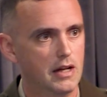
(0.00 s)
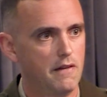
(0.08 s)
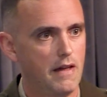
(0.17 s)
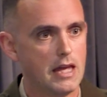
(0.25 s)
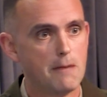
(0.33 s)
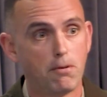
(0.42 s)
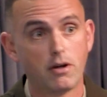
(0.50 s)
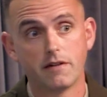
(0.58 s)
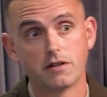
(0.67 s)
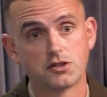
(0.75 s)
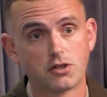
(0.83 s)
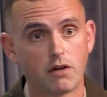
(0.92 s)
that he put
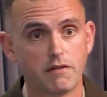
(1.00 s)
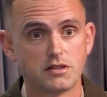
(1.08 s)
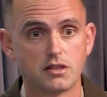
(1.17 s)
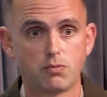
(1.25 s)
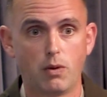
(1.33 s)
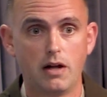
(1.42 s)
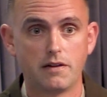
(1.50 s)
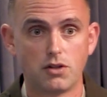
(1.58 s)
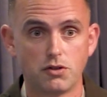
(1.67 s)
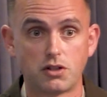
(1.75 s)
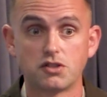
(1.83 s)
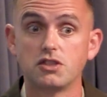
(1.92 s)
into service as well, and
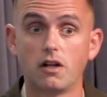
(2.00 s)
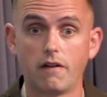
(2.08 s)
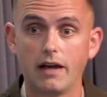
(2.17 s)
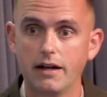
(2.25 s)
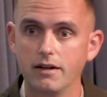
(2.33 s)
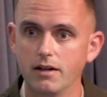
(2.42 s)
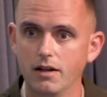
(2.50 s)
those are still in.